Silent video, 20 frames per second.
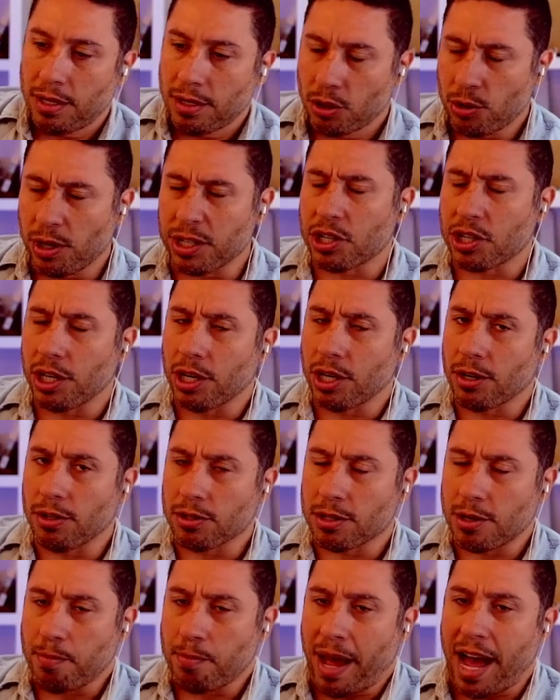Christian
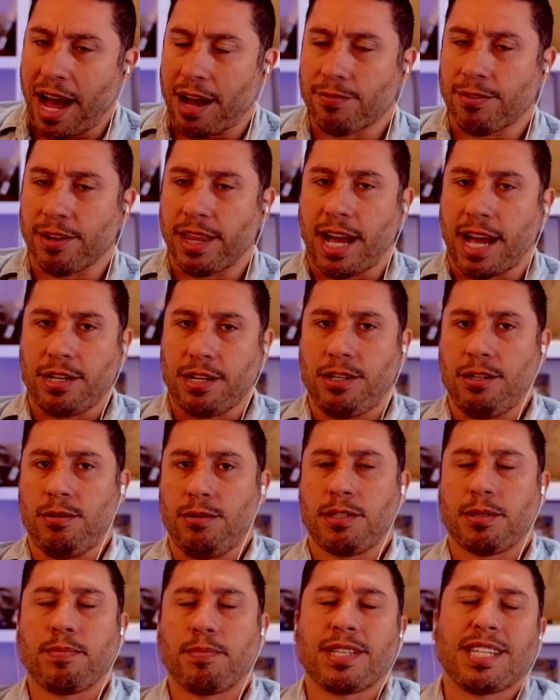girls are bad for that
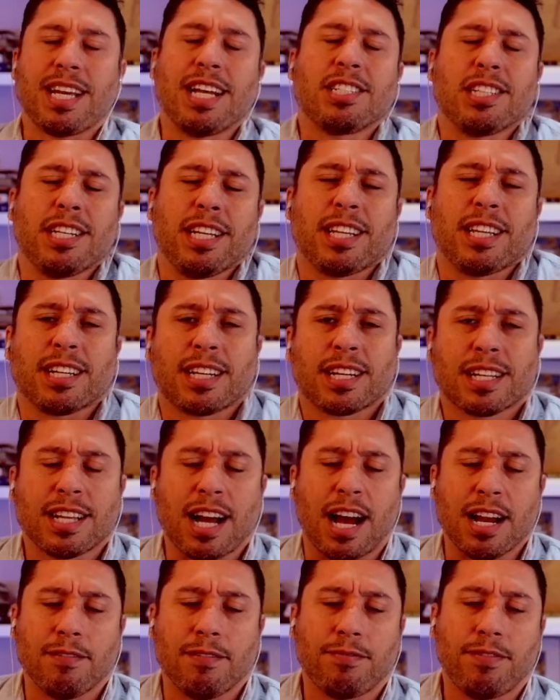too. It's essentially the
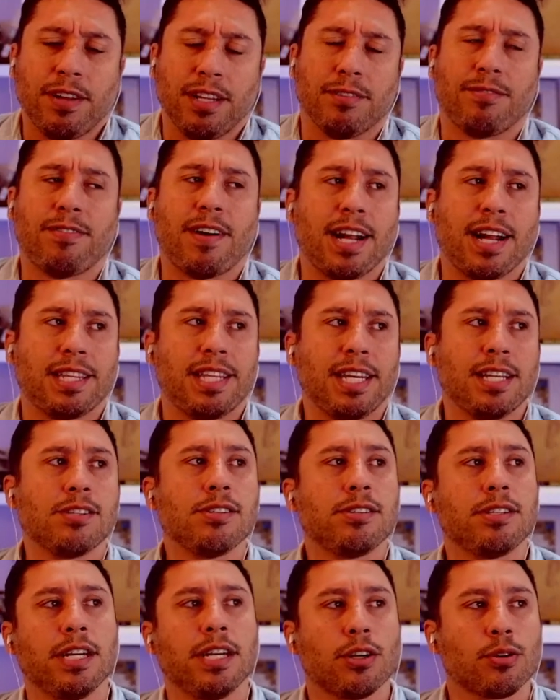kind of vilified things
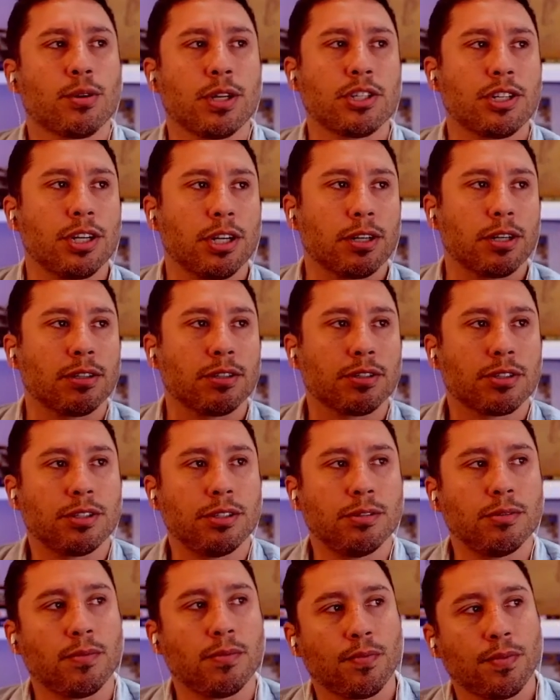you see Christian girls
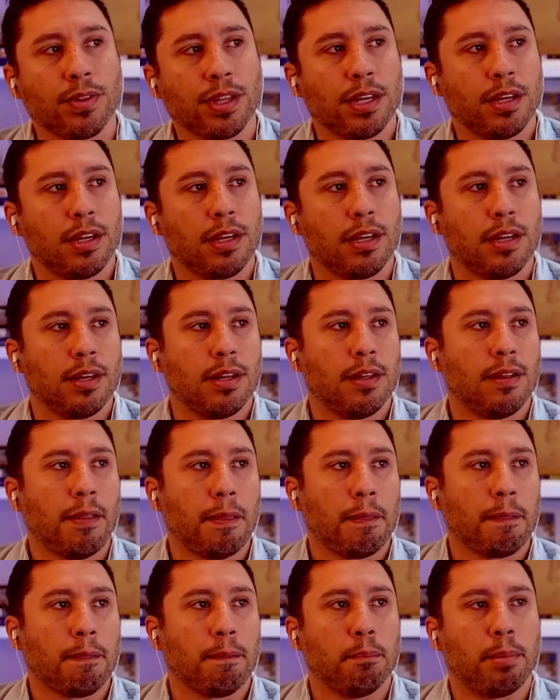do.
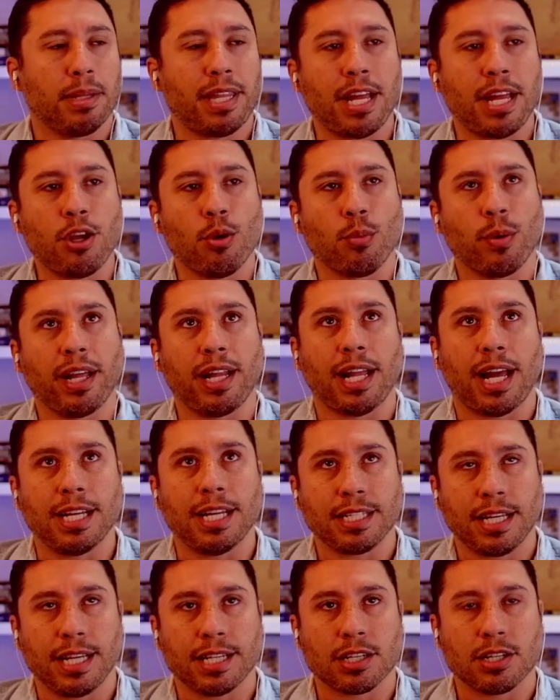But then you
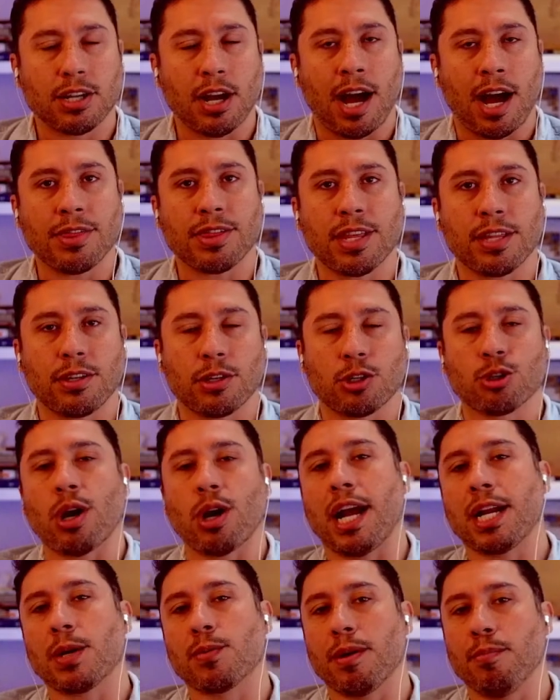realize it's not that they're
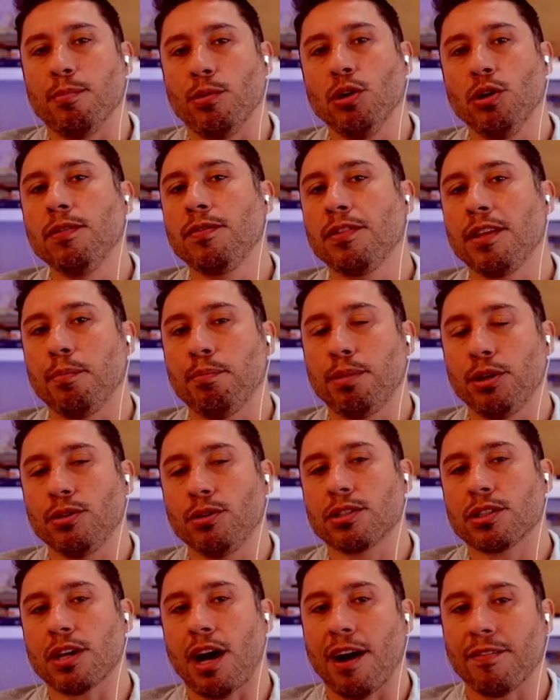trying to remove the
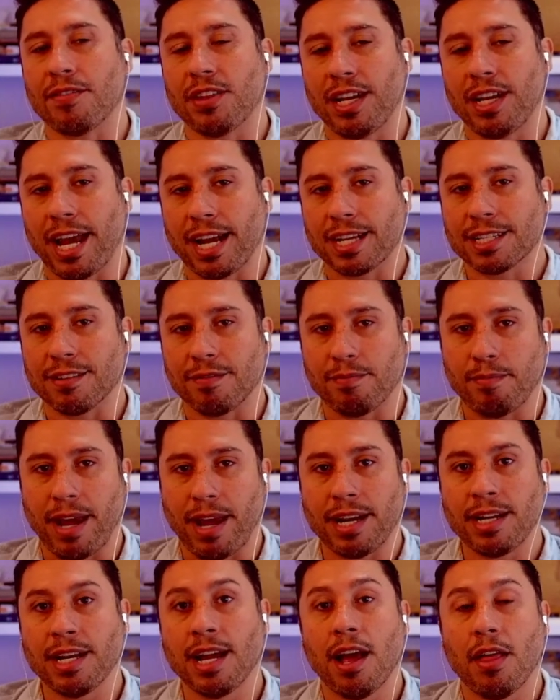boots off the necks of
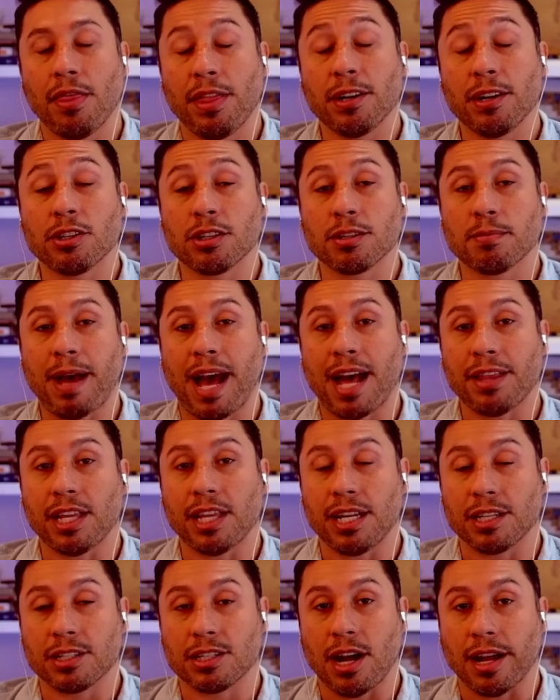men. They're just mad
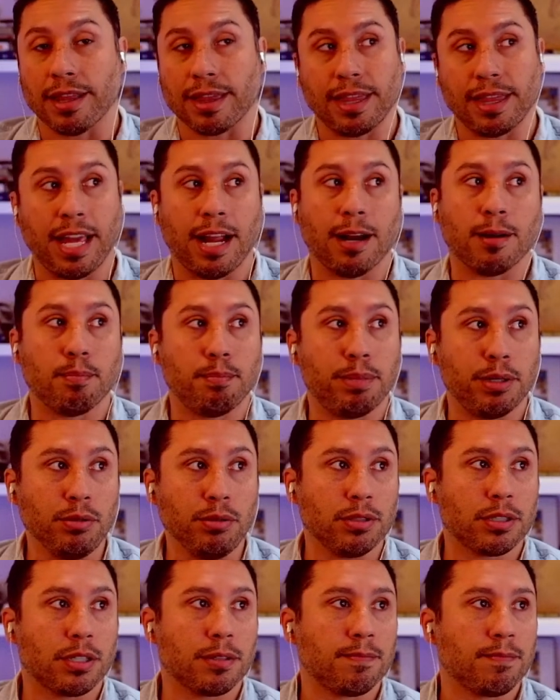that it's not their
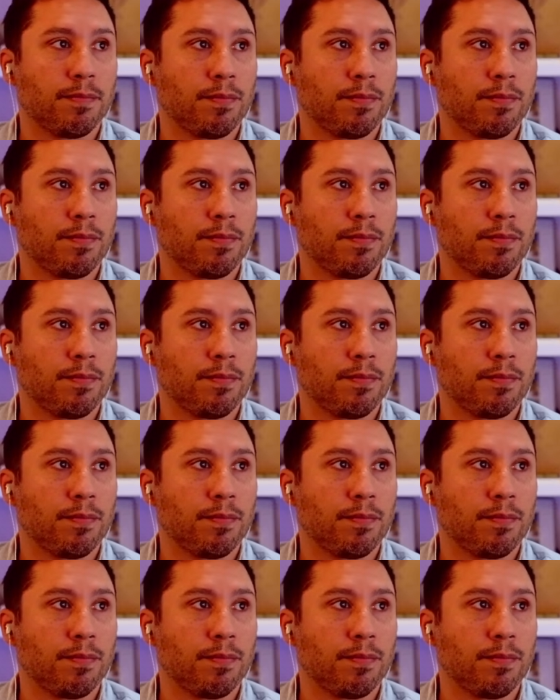boot.